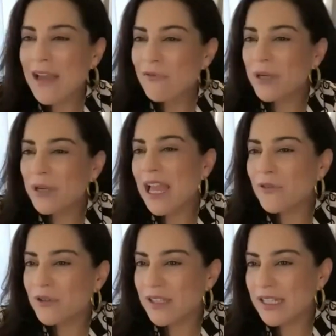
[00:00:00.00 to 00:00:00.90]
have we
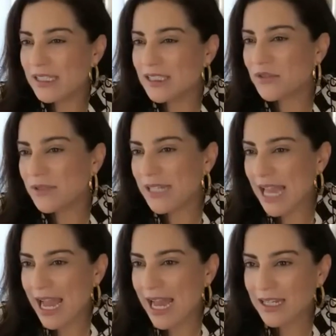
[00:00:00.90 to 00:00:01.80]
ever in the history
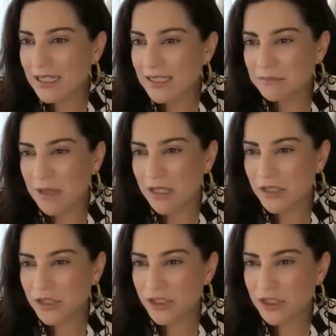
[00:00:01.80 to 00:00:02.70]
had as
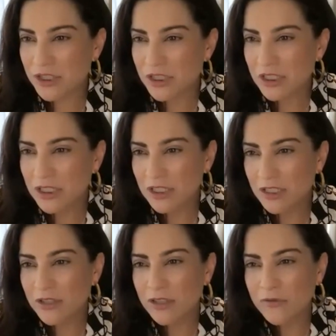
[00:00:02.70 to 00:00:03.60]
much
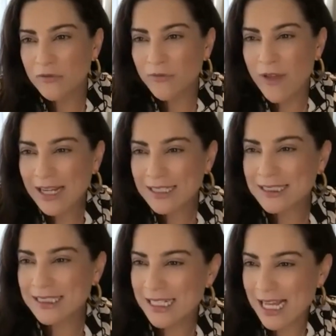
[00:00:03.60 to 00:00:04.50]

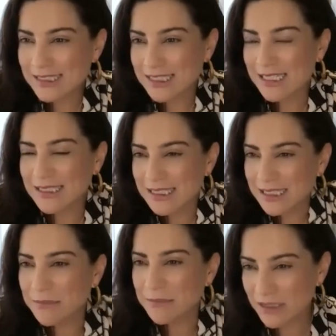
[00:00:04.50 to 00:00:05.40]
vaccine
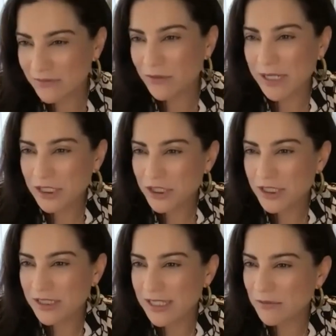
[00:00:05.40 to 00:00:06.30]
hesitancy,
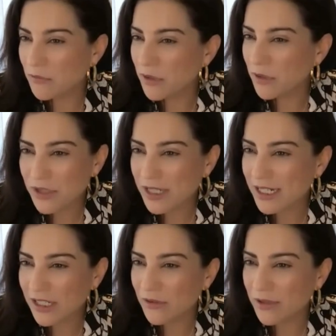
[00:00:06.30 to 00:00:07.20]
misinformation, like when we were
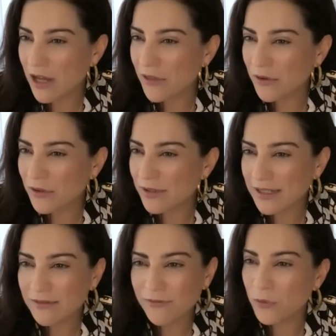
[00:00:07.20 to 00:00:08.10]
trying, you know, in other
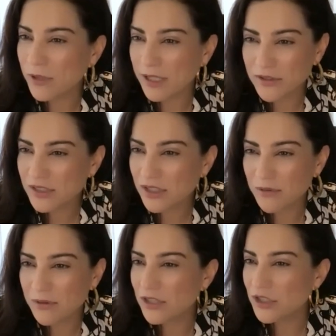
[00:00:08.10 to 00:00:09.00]
like 40 years
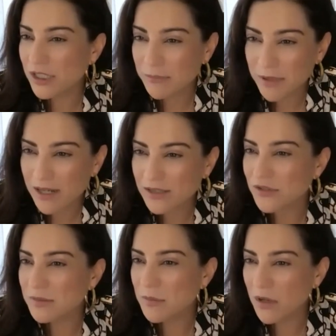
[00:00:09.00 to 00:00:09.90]
ago with the chickenpox or
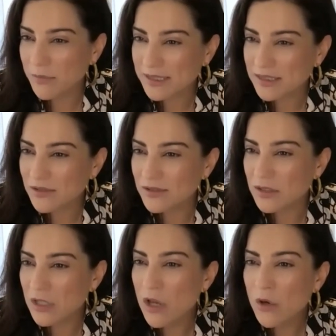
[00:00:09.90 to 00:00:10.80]
small
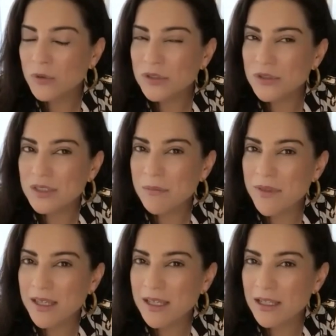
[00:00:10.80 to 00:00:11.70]
measles? Was there
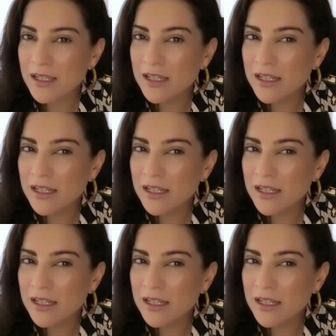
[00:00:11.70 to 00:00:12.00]
something?